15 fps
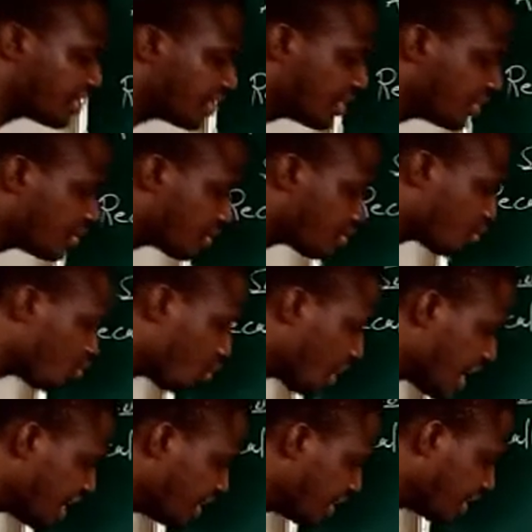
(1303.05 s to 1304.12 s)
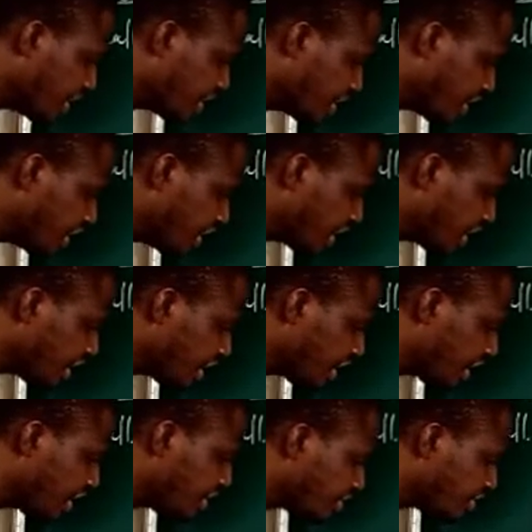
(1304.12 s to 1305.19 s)
is 1 degree
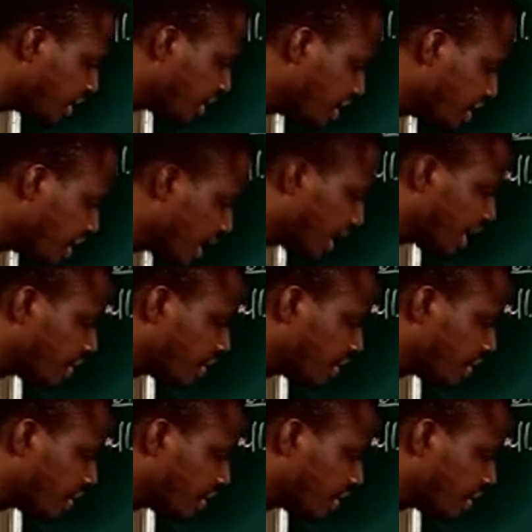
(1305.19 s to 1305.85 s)
in radian?